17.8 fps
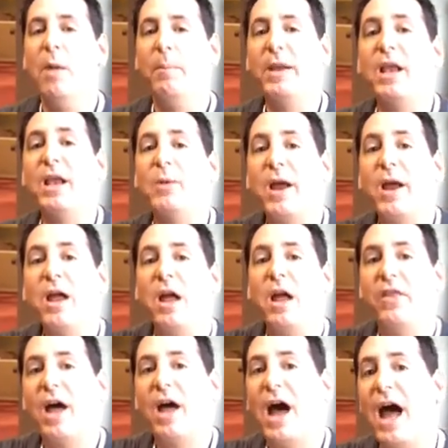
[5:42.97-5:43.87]
But anyway,
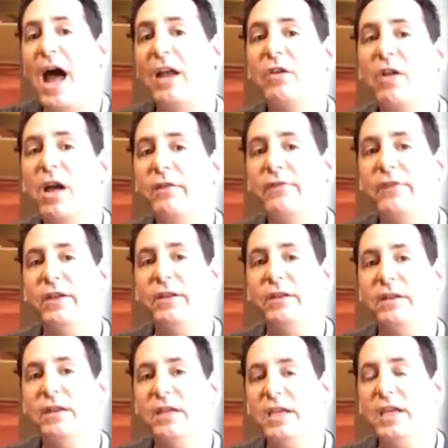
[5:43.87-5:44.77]
the hotter
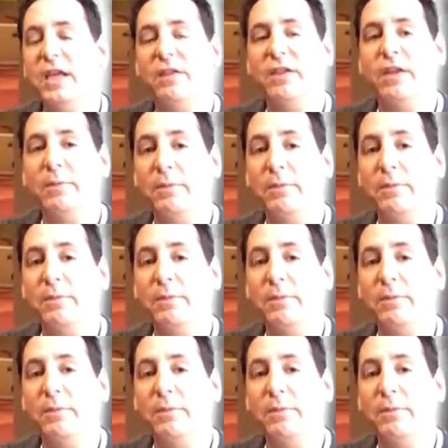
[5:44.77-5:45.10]
oven, the